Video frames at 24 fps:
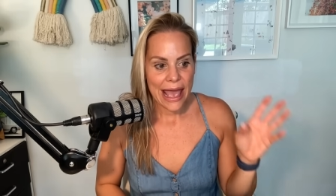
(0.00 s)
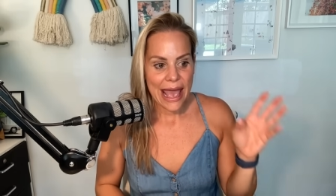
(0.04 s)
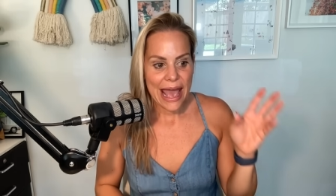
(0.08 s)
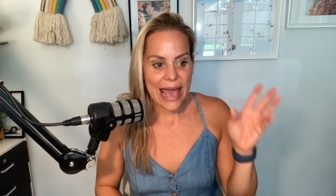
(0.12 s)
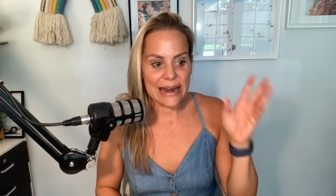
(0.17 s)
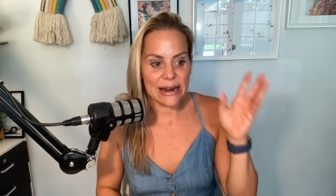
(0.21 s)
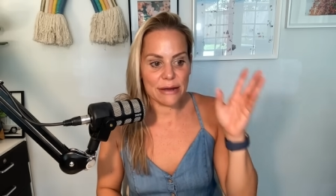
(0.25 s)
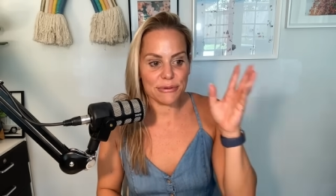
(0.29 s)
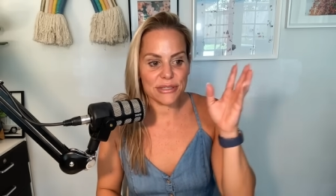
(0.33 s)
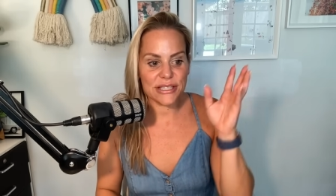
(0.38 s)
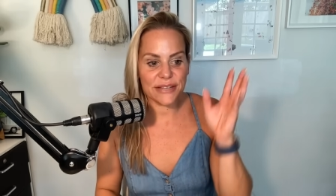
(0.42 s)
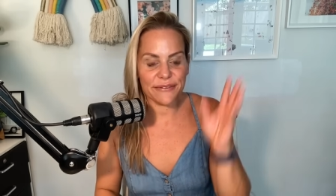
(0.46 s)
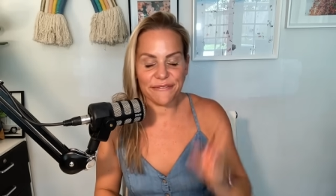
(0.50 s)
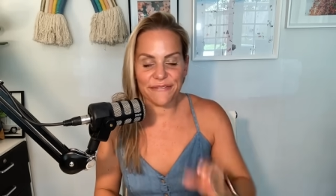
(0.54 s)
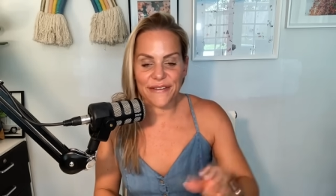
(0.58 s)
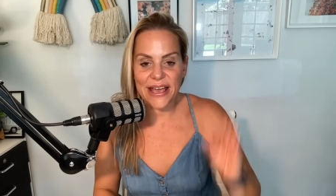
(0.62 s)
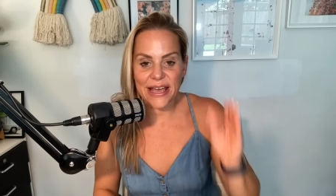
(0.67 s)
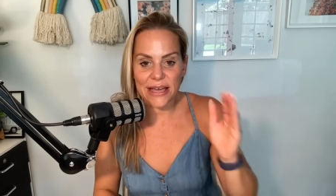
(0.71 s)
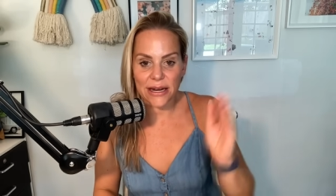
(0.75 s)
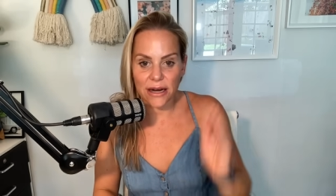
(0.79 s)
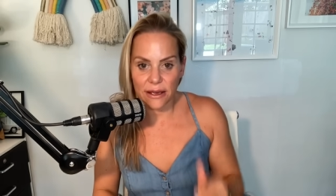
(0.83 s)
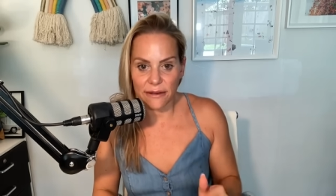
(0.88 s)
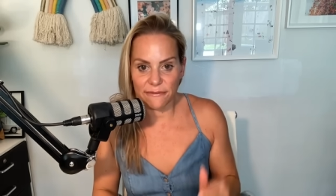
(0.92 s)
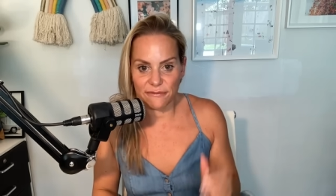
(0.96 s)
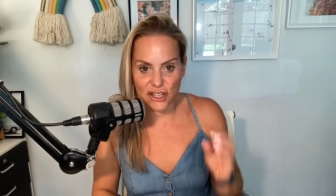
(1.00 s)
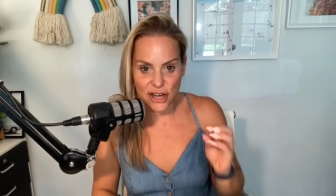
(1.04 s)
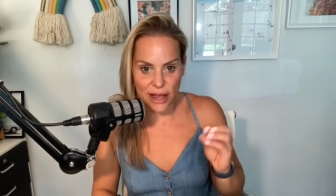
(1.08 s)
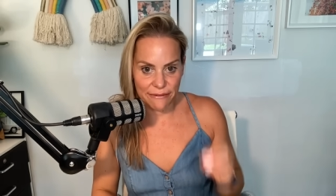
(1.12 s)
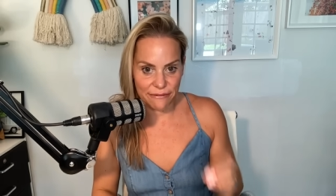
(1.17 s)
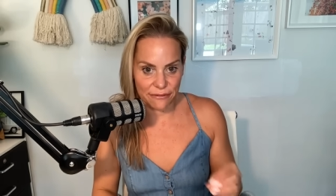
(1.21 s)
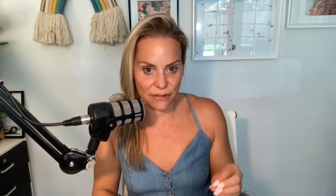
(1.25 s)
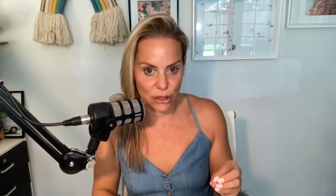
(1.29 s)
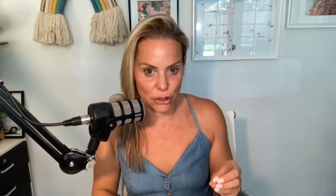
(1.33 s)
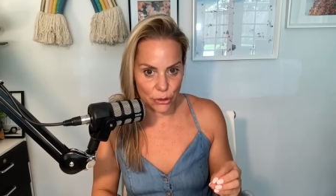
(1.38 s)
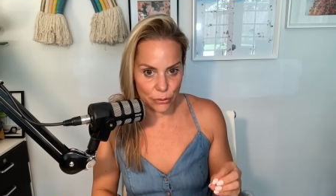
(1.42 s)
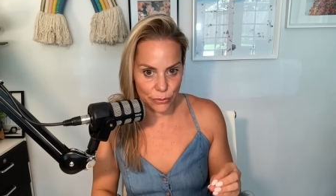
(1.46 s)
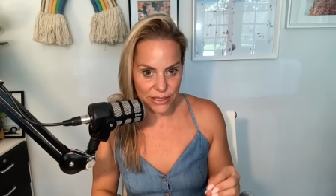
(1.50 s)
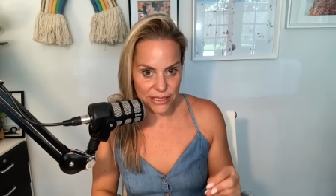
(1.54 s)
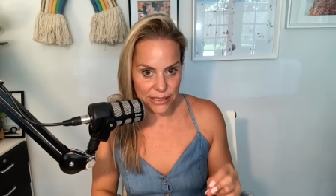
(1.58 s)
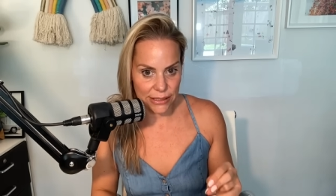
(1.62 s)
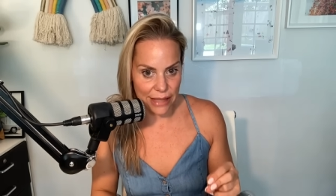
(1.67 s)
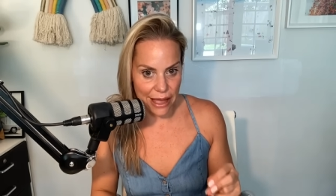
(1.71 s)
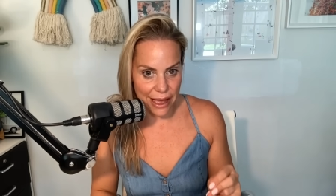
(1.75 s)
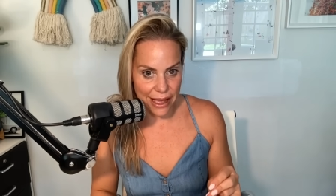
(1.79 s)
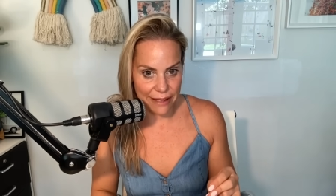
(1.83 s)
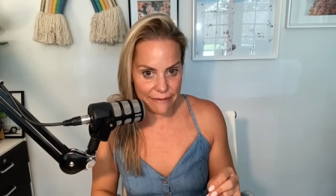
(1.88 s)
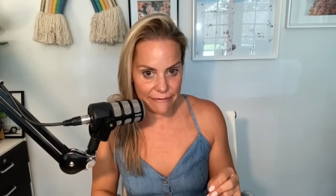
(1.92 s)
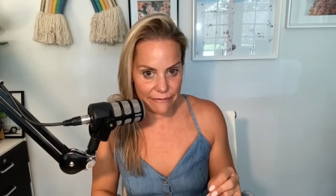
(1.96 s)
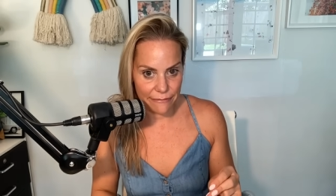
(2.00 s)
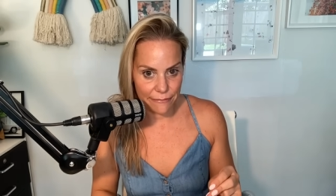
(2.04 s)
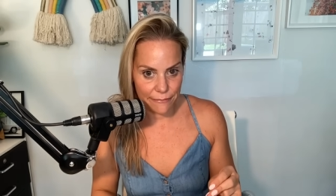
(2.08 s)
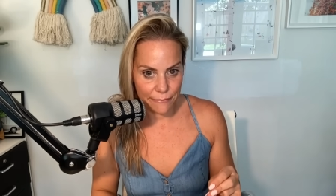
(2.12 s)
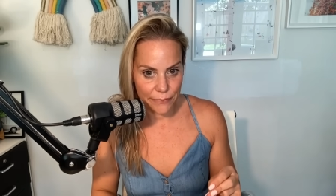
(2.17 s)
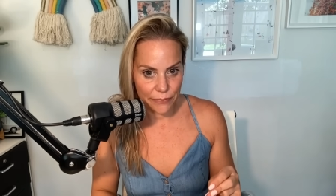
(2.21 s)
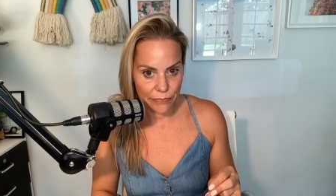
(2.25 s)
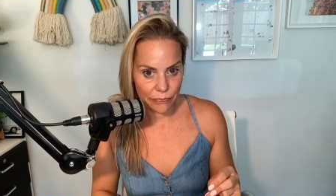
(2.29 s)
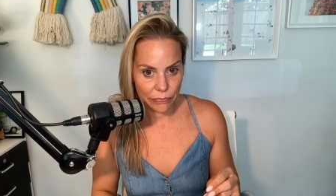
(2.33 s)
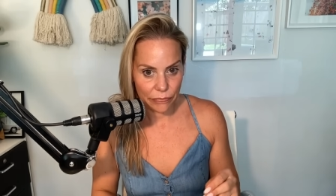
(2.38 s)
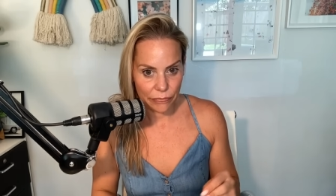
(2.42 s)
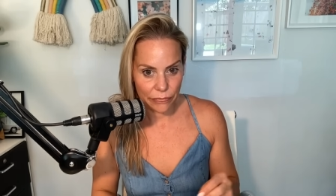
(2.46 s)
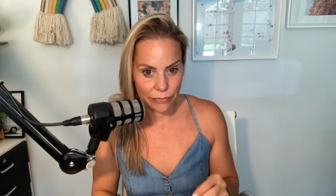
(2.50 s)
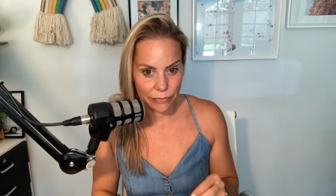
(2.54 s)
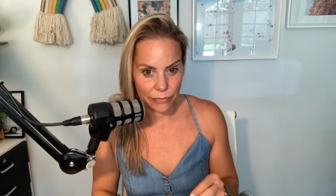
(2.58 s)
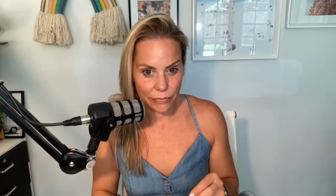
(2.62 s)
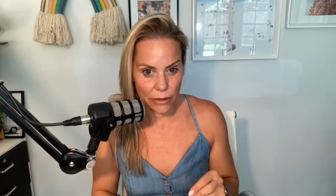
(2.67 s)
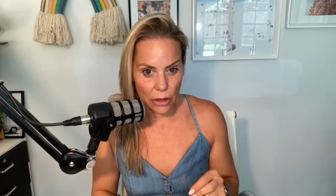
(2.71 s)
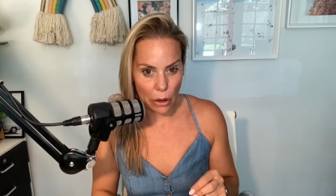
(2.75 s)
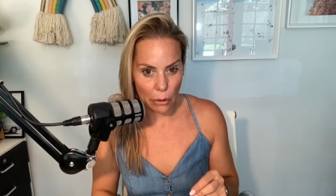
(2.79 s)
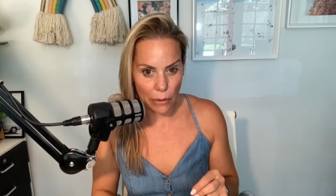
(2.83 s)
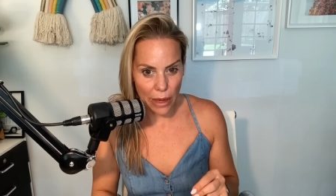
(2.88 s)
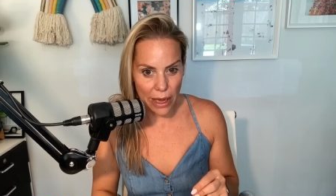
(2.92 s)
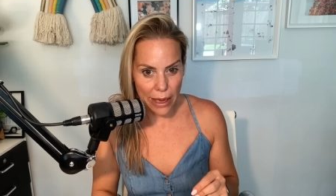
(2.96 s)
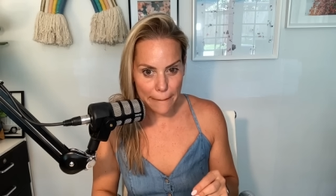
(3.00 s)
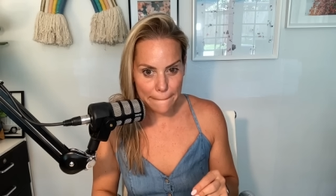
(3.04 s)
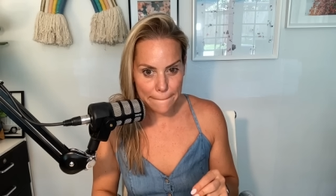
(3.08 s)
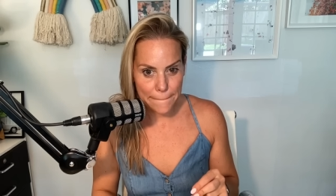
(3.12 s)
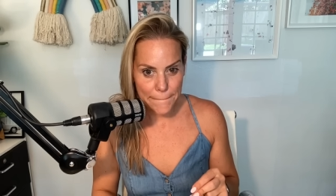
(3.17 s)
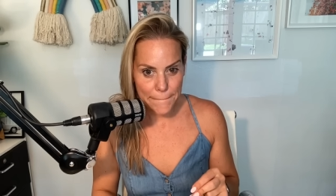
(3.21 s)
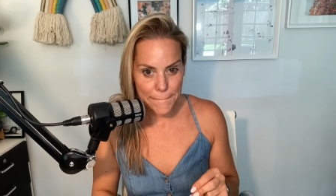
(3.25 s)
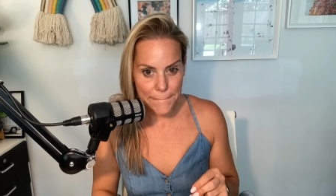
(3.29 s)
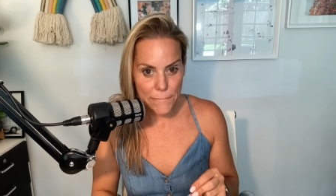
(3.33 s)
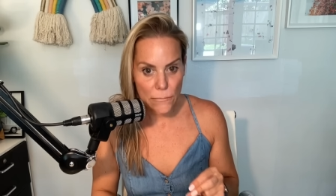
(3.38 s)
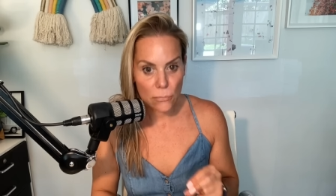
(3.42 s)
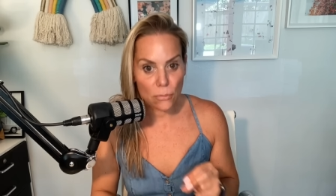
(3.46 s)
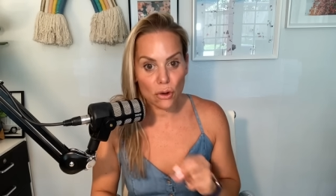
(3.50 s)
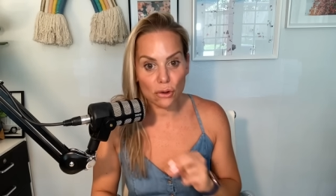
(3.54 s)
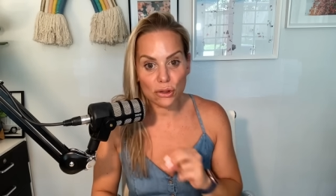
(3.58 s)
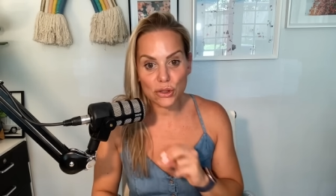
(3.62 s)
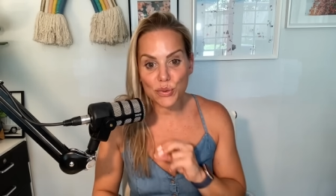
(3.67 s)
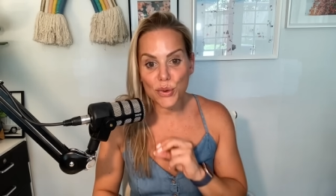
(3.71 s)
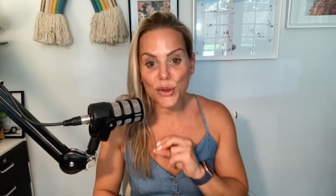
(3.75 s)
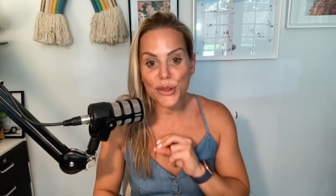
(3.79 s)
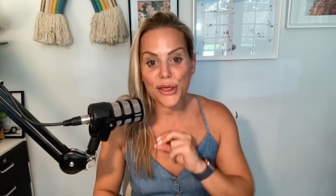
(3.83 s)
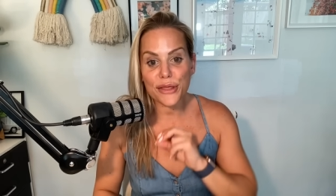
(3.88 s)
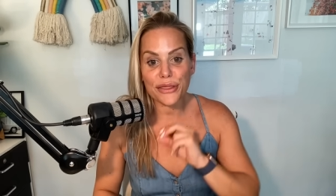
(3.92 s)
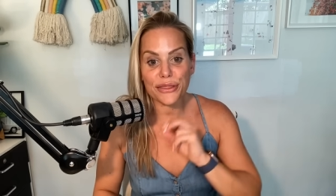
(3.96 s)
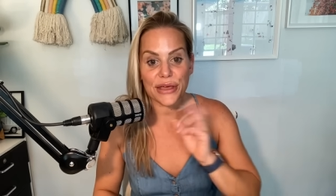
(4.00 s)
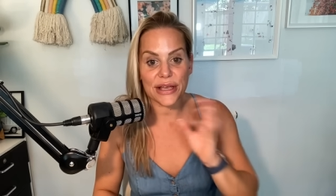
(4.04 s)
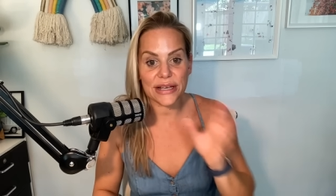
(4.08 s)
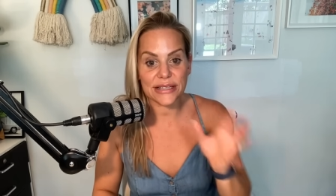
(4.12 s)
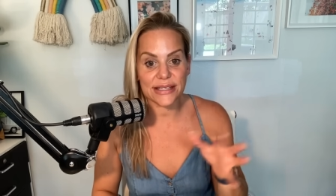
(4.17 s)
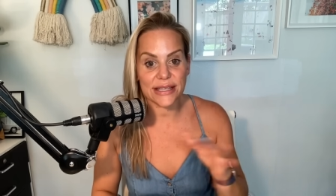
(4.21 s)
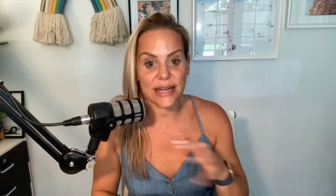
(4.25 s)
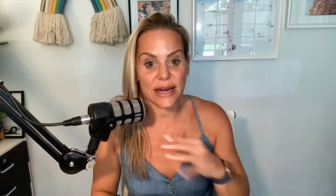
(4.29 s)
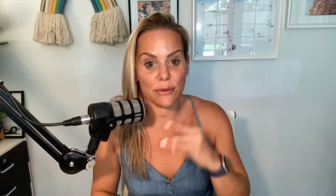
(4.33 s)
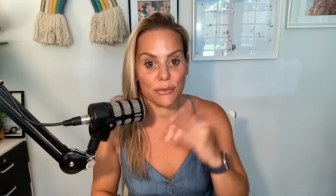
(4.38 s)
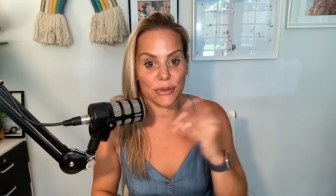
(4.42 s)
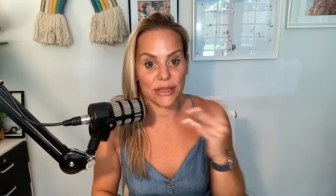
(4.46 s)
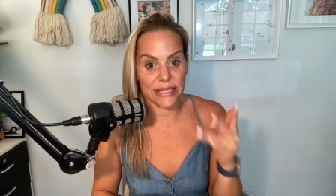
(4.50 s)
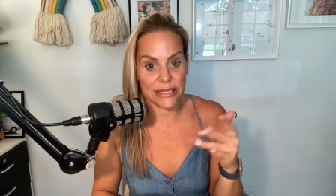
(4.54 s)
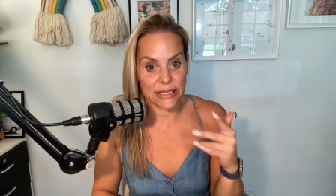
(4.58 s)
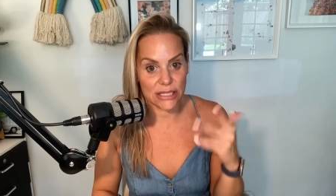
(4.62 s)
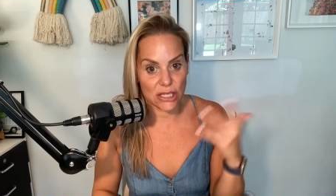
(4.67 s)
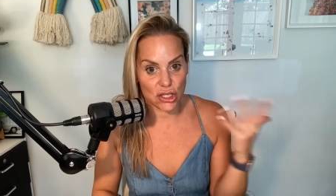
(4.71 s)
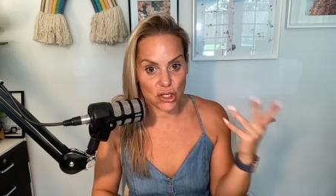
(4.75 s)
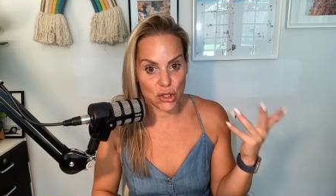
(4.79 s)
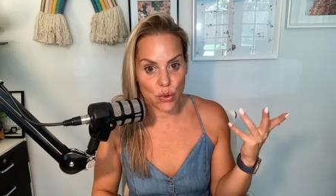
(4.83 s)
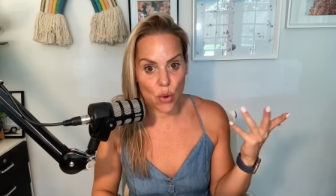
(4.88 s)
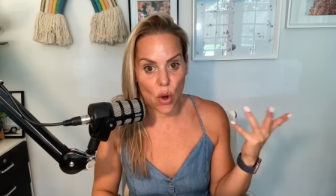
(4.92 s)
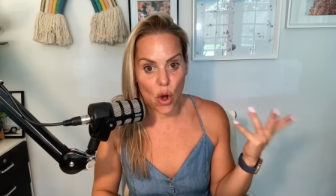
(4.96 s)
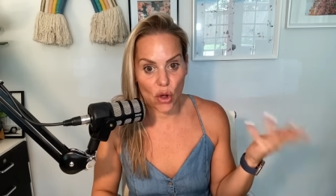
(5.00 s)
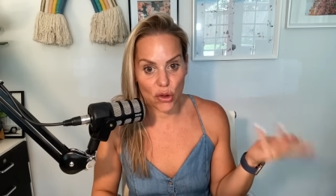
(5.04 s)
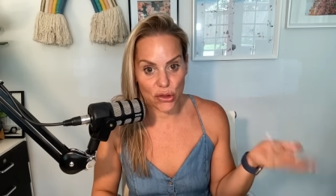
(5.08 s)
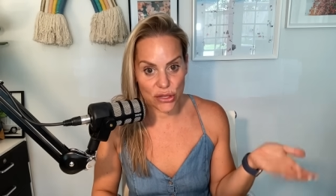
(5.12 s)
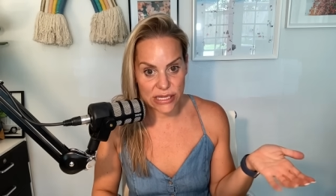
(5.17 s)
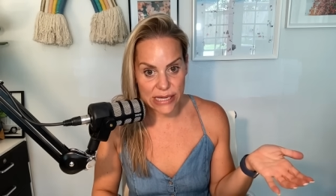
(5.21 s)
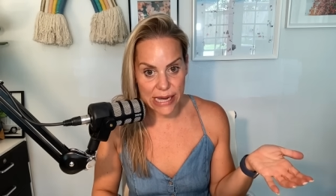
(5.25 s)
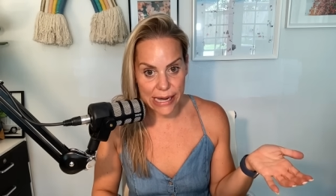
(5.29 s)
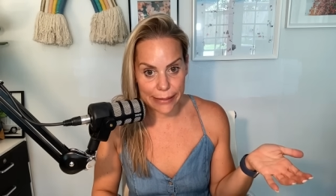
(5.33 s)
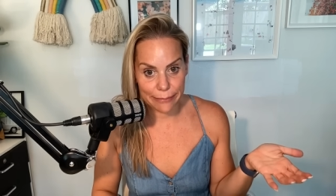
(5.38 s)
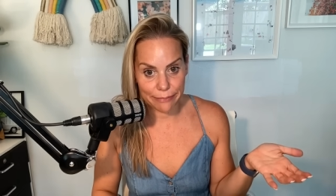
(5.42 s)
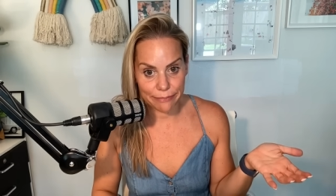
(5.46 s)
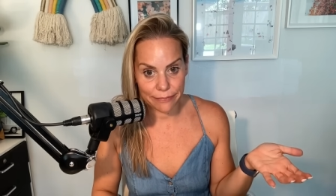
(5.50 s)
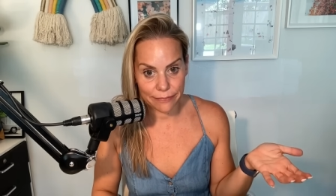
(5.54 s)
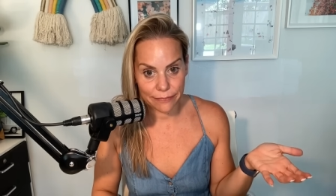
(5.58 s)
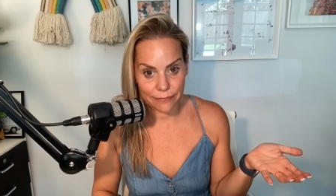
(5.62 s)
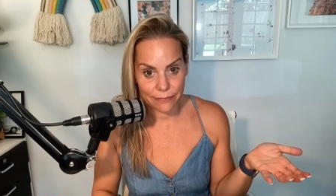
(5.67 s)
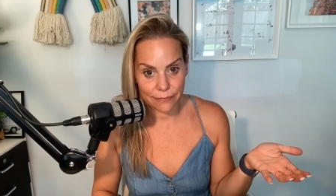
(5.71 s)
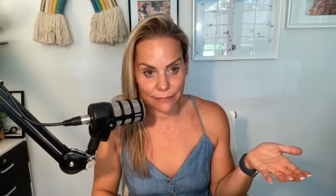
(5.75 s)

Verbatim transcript: And I was a fan of Jeff Lewis Live, okay? Those were the things that I would listen to all the time.